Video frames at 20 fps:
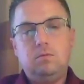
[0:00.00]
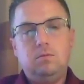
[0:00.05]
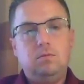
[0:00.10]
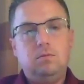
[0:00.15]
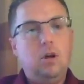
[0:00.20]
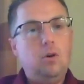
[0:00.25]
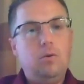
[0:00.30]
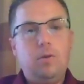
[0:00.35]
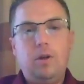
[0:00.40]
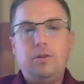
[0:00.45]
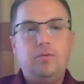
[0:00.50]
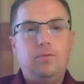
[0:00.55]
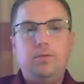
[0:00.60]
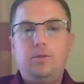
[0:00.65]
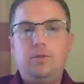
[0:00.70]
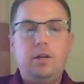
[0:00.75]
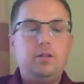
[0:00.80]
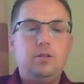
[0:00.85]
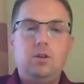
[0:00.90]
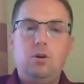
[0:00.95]
no,
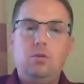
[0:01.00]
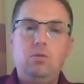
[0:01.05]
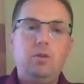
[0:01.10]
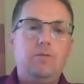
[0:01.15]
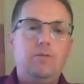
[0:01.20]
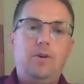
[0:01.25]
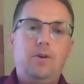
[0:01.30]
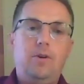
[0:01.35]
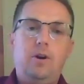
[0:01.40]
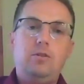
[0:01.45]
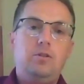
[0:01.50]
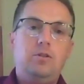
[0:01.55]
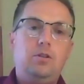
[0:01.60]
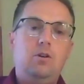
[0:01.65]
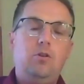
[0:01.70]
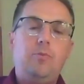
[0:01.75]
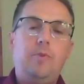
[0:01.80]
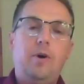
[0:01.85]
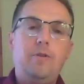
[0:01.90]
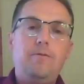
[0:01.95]
that's totally fair.
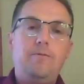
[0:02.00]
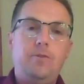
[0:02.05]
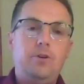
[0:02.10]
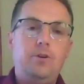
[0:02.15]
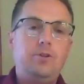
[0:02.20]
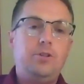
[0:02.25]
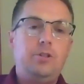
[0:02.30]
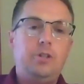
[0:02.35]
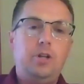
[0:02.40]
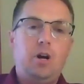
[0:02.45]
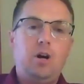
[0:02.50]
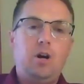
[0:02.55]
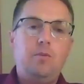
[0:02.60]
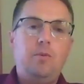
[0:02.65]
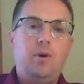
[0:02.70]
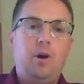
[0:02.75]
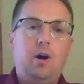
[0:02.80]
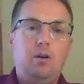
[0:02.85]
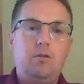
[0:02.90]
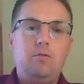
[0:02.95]
So my first
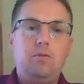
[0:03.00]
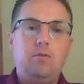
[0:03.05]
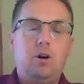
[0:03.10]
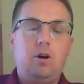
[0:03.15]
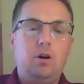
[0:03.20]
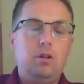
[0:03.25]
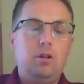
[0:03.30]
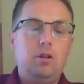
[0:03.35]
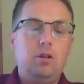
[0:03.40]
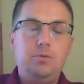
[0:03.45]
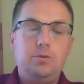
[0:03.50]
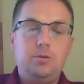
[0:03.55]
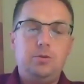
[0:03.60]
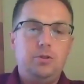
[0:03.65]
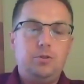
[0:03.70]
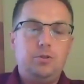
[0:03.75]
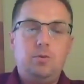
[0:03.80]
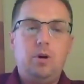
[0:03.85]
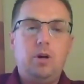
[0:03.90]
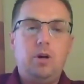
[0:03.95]
job out of college, which
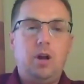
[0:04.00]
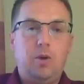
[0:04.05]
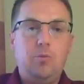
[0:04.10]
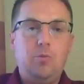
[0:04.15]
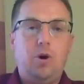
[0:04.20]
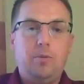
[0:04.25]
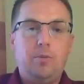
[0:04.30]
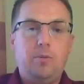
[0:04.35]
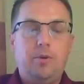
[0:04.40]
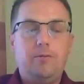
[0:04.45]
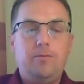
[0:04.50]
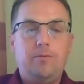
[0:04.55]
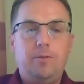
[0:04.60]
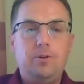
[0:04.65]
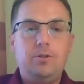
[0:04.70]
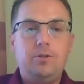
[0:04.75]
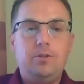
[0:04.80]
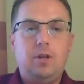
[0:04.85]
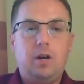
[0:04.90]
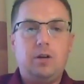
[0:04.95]
is what I bought my
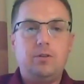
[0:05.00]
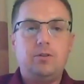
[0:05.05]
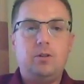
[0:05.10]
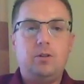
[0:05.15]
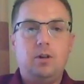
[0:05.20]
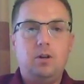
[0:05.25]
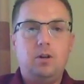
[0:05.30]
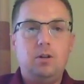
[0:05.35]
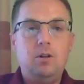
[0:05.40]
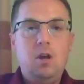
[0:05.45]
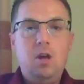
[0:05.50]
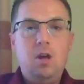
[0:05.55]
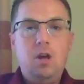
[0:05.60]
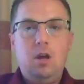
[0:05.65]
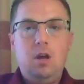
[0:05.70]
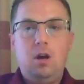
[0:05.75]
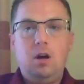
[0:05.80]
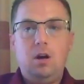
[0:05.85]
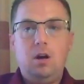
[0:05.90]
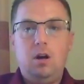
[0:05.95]
first house on,
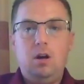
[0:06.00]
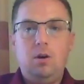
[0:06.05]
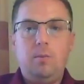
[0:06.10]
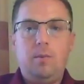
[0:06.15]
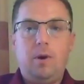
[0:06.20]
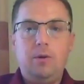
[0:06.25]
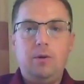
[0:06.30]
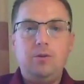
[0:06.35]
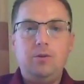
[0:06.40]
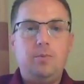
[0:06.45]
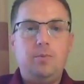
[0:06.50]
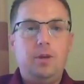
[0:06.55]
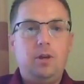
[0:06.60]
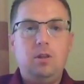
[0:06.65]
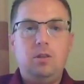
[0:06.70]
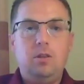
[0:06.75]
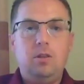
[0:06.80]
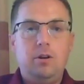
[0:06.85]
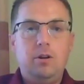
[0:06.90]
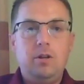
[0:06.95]
I was
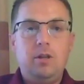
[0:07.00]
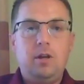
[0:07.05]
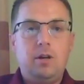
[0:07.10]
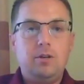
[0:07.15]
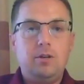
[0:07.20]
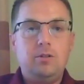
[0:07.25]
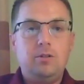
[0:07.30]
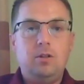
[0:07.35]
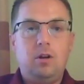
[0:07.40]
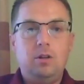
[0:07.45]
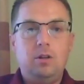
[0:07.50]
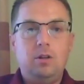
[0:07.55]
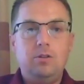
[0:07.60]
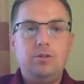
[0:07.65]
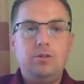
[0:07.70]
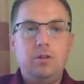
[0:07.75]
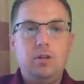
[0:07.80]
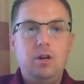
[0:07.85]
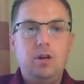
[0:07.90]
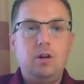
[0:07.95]
making
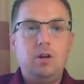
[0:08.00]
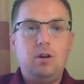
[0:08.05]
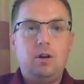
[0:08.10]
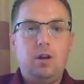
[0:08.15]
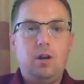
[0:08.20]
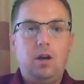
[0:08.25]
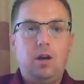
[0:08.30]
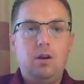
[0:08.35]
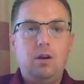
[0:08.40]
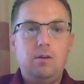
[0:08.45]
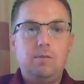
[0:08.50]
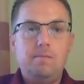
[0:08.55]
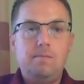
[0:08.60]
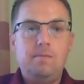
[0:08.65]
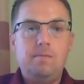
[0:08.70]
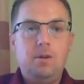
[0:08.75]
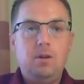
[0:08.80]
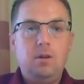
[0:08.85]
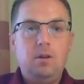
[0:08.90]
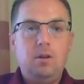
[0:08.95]
$30,000 a year
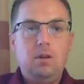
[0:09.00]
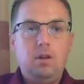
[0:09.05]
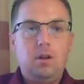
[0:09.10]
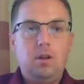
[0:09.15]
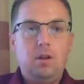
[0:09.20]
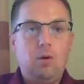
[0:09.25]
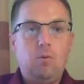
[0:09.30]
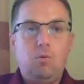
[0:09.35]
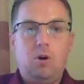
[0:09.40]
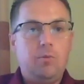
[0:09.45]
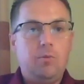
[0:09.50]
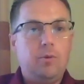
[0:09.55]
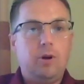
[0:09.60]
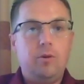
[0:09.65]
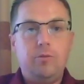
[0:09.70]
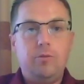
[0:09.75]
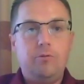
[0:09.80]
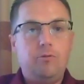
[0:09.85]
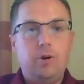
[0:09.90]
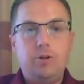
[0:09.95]
at
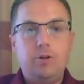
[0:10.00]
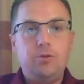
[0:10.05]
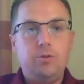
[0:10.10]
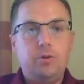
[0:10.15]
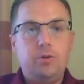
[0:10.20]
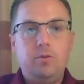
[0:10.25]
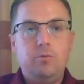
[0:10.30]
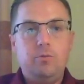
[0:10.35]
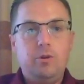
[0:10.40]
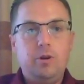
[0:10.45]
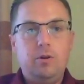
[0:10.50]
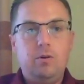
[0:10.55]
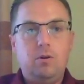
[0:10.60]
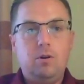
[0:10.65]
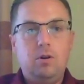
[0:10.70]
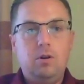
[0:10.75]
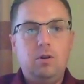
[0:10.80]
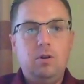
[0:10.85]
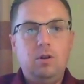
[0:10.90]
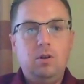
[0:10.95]
Walmart before I joined the Marine Corps.